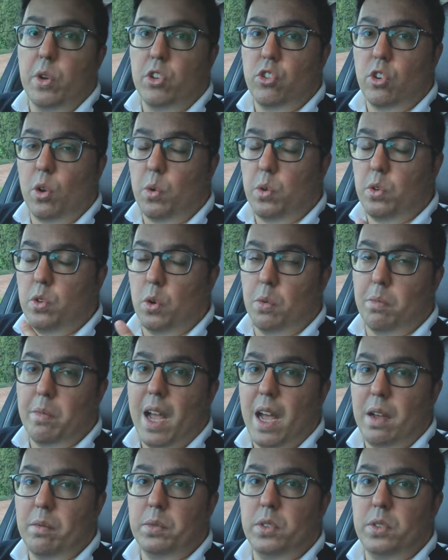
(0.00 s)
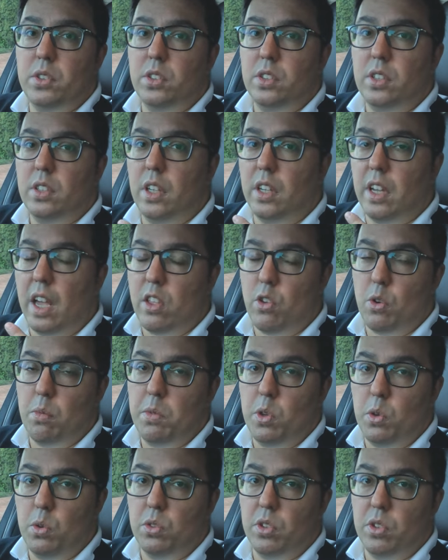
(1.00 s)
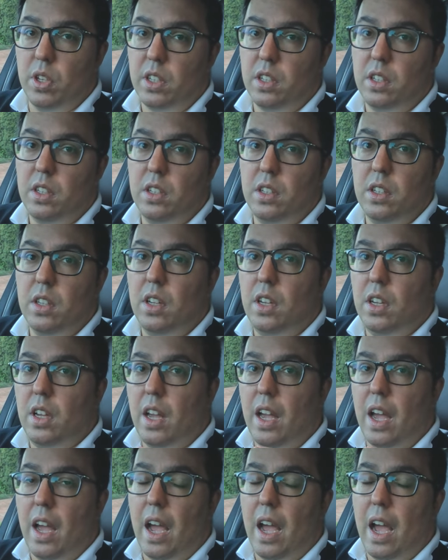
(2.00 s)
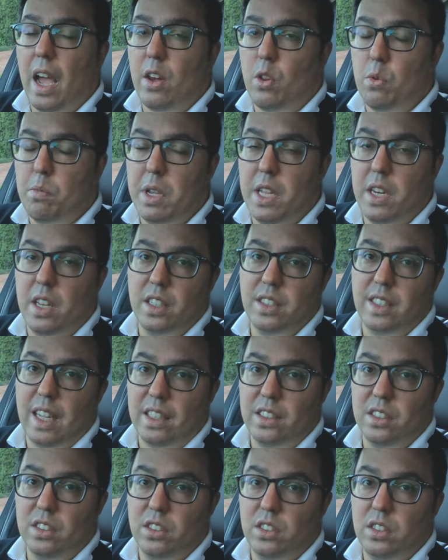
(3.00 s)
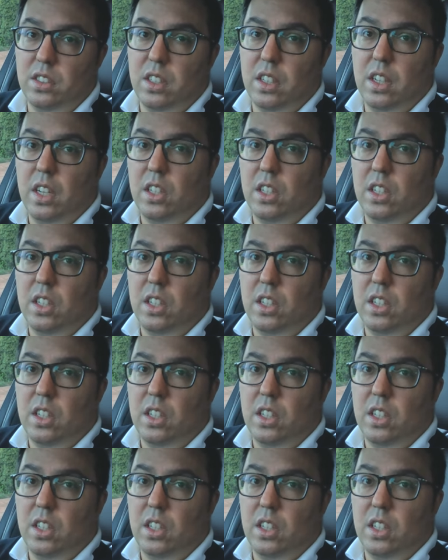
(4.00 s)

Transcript: which showed your maps, and your music and your media status.